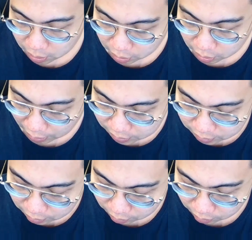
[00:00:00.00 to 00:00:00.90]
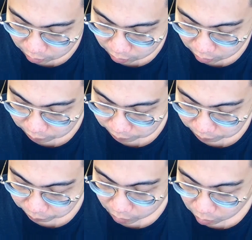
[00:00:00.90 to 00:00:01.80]
Ask
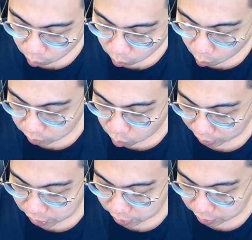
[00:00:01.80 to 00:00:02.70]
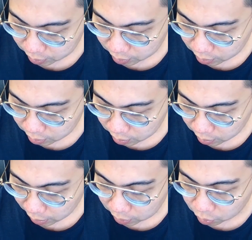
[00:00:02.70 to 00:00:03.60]
what question
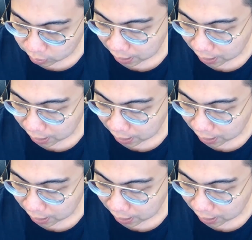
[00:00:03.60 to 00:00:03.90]
and don't